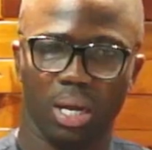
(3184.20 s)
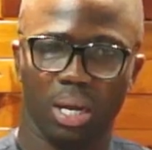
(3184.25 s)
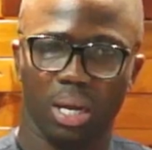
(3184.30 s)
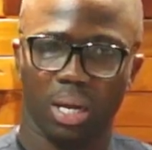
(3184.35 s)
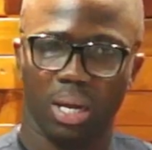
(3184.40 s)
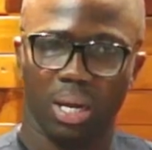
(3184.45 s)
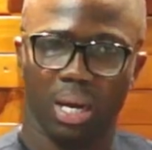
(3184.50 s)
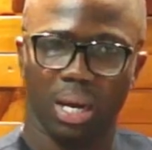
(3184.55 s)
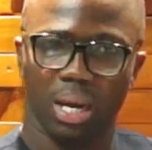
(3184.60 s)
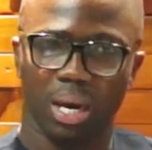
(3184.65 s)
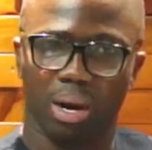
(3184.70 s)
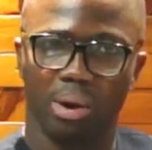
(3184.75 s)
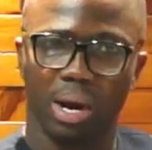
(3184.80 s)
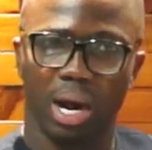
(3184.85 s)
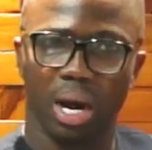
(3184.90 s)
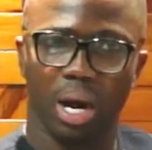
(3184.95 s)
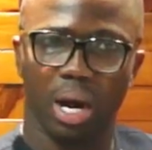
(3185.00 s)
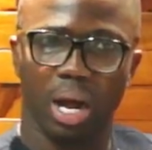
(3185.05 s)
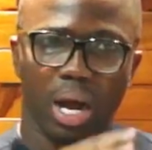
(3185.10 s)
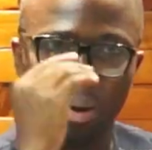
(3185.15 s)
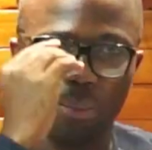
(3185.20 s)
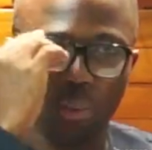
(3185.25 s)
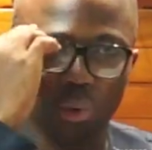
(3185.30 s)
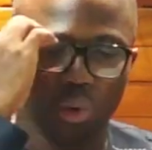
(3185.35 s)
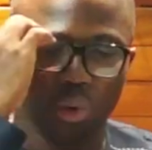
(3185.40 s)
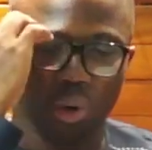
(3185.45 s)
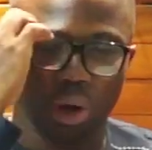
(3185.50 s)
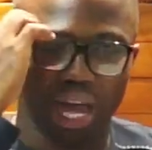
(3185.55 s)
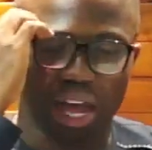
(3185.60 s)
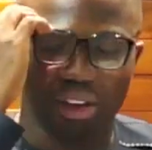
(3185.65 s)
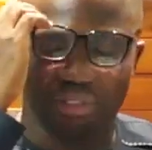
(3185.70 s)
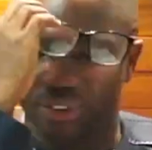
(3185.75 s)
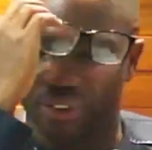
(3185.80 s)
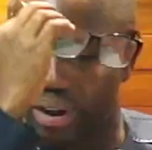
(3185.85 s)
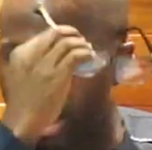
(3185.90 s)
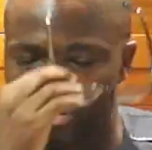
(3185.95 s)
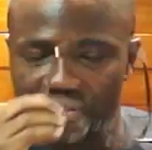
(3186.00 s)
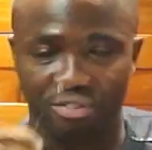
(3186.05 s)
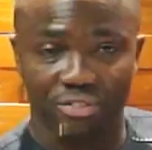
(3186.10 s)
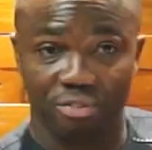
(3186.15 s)
in crown amo
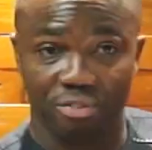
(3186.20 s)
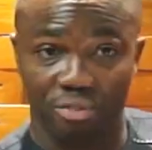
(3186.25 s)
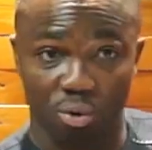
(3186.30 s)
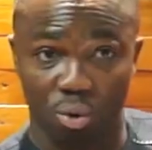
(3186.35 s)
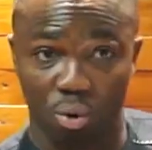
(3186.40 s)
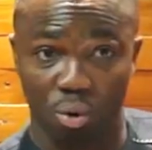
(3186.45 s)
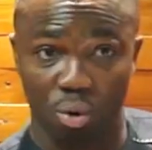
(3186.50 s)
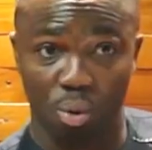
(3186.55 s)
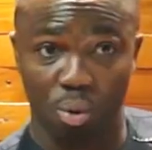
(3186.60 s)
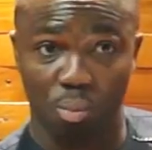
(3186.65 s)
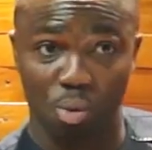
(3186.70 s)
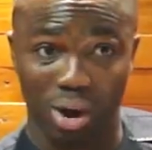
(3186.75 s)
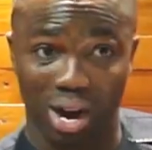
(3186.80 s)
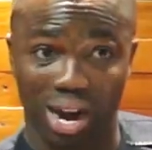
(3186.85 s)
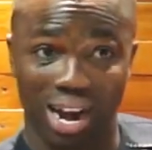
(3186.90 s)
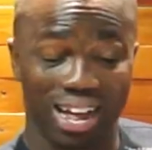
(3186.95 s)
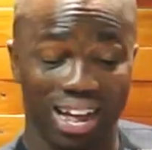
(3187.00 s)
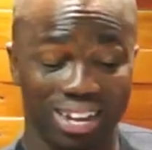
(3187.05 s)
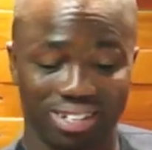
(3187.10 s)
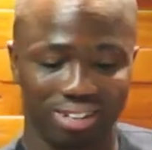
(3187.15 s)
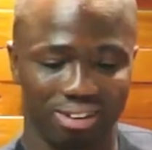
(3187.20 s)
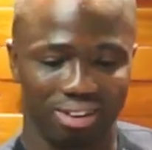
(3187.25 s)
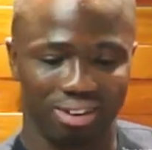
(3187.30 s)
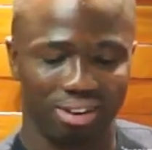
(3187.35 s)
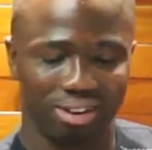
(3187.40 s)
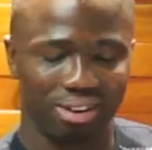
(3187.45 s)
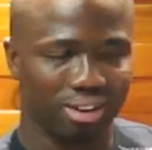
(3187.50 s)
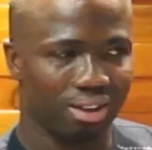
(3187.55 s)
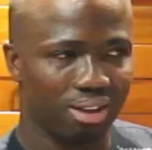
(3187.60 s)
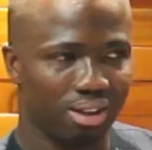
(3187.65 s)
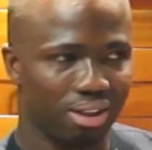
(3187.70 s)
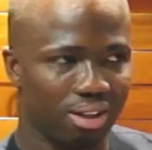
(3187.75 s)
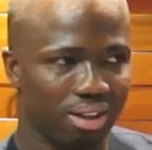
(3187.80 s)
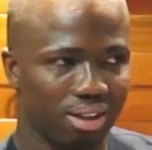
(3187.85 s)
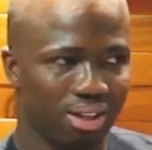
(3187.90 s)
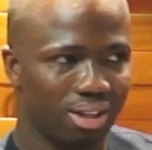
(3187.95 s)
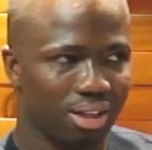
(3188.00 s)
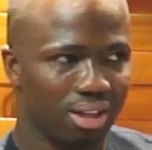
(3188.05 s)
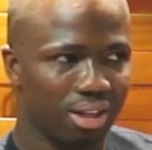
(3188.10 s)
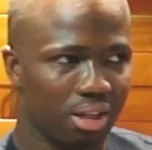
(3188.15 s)
FF4 no more class now.
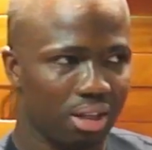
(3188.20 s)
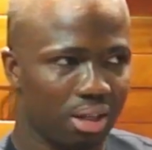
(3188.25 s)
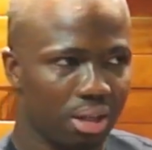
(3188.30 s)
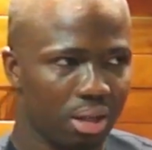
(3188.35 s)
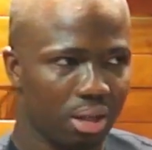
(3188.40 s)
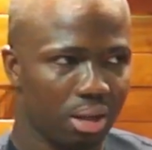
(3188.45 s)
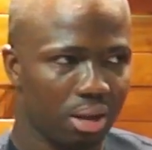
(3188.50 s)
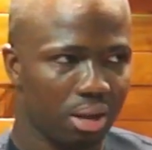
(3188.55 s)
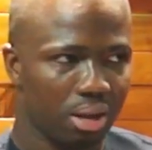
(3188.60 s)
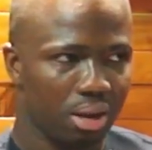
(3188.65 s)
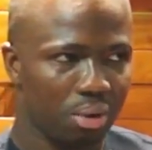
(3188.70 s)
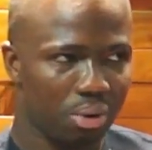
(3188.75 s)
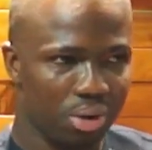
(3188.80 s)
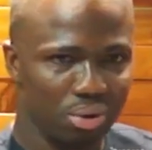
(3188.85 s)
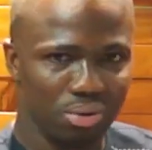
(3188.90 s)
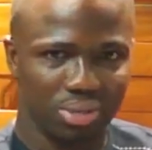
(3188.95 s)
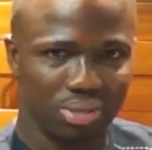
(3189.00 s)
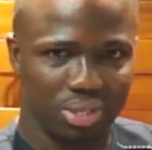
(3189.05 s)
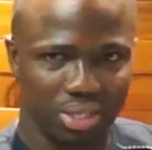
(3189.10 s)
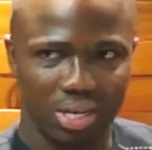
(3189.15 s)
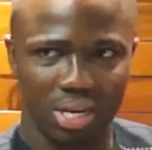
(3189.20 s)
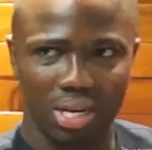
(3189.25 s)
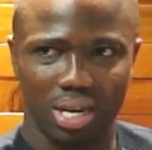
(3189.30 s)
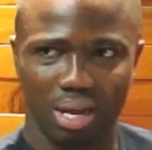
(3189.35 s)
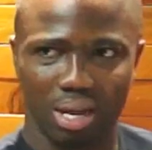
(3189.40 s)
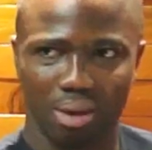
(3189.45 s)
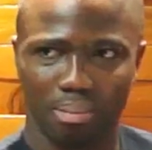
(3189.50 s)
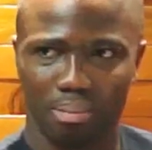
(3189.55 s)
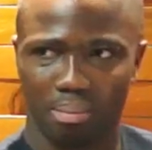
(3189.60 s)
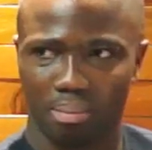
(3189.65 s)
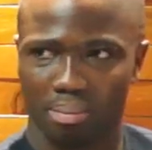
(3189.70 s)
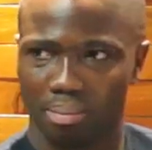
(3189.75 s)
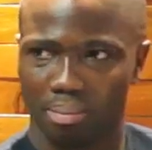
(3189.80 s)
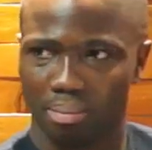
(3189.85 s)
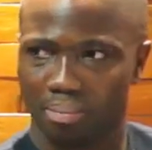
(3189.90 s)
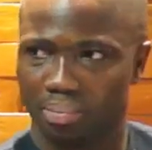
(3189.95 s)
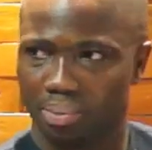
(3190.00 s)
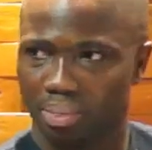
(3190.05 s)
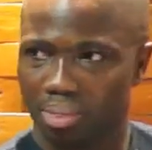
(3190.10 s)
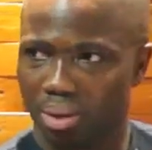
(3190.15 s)
When you see them,
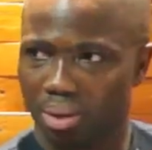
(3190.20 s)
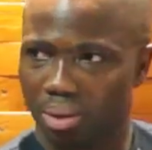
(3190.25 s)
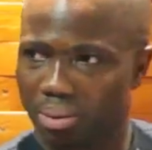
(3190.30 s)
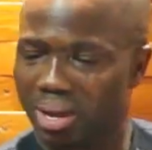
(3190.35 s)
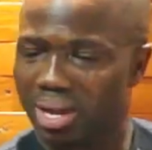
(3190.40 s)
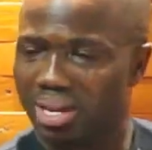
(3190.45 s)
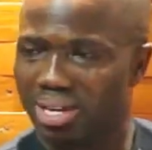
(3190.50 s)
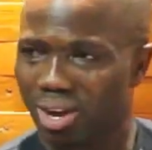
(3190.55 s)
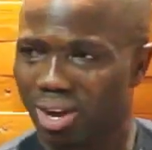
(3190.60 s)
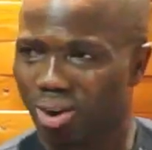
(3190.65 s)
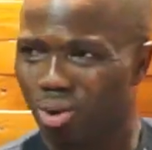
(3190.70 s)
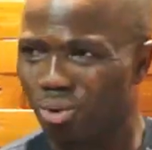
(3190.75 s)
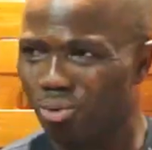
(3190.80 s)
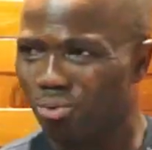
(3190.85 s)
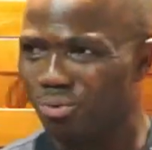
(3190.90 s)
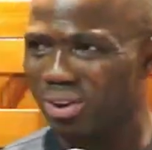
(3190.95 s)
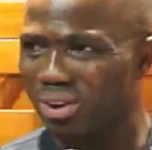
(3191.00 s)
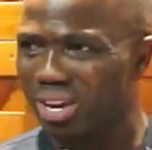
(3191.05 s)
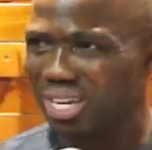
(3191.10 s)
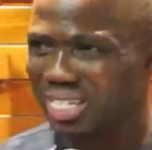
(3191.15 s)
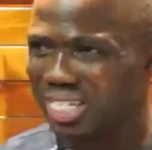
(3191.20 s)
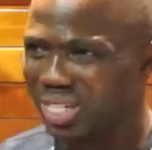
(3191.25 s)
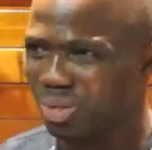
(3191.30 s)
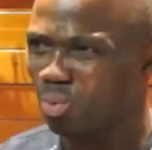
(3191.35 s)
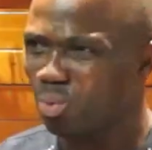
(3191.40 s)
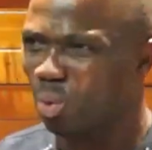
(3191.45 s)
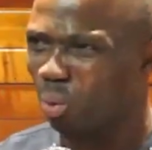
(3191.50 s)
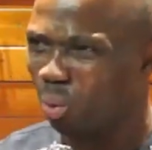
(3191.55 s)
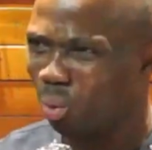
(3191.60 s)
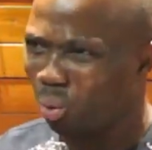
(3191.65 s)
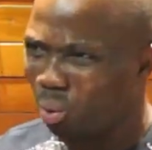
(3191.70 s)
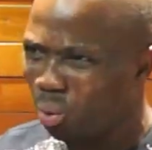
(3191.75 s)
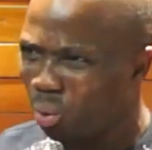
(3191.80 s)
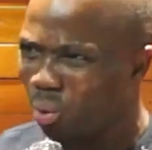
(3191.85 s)
neither confidence level low.